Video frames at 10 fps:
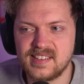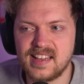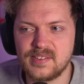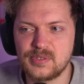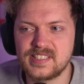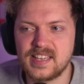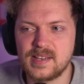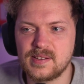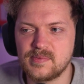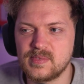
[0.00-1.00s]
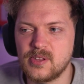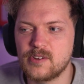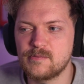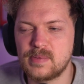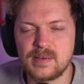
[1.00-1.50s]
I would say a lot
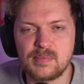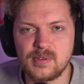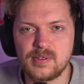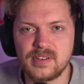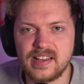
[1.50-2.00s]
of people,